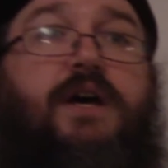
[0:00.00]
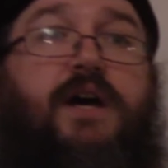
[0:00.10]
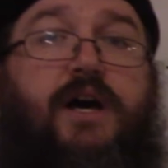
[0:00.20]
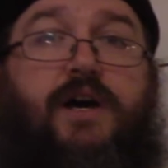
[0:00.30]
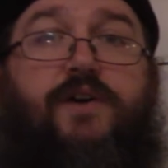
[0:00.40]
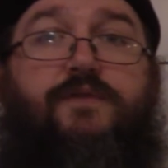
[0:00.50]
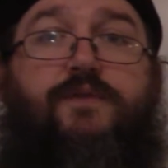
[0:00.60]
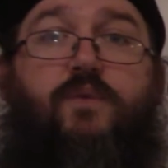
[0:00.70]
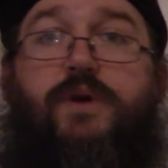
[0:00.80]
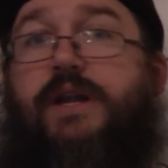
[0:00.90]

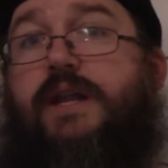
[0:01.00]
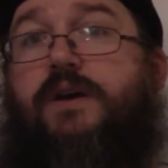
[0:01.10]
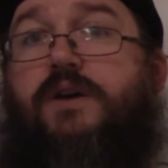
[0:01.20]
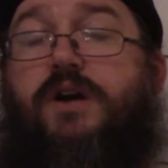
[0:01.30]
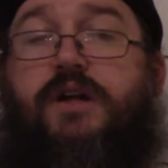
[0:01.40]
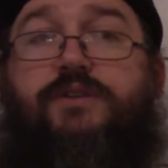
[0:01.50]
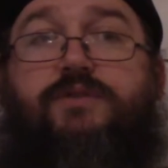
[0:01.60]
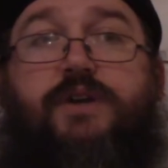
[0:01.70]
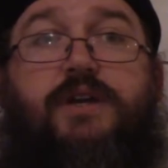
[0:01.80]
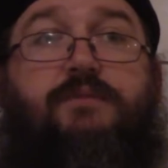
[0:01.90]
of what a noun
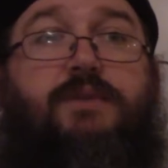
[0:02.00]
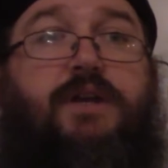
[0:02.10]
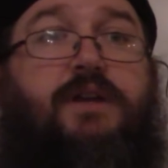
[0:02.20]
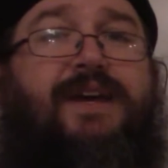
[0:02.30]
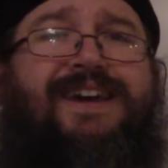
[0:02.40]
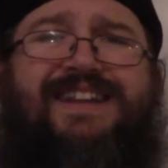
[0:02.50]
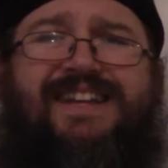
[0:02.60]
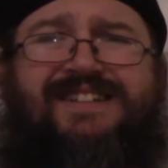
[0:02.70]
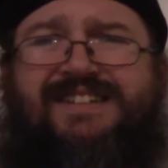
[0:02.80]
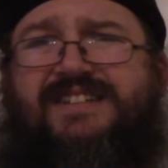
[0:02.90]
construct can mean. And
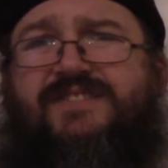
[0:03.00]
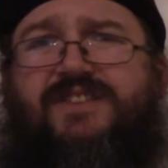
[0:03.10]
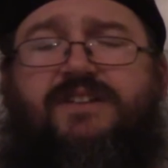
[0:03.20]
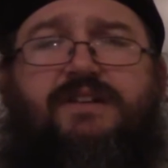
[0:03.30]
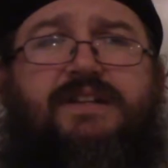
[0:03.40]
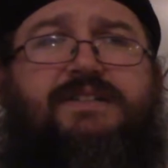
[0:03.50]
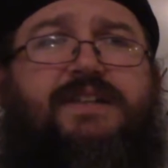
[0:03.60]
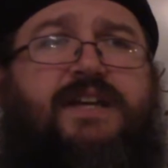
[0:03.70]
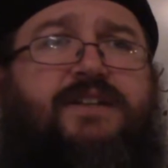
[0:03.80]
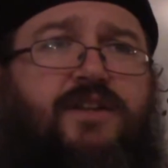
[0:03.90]
that just gives you a little
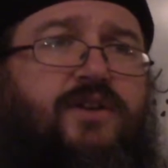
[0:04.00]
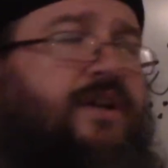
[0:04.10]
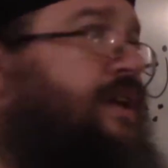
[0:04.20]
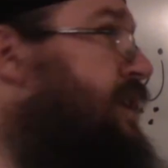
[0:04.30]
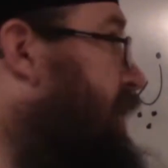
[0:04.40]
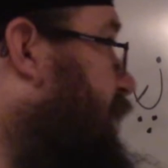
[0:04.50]
insight to learning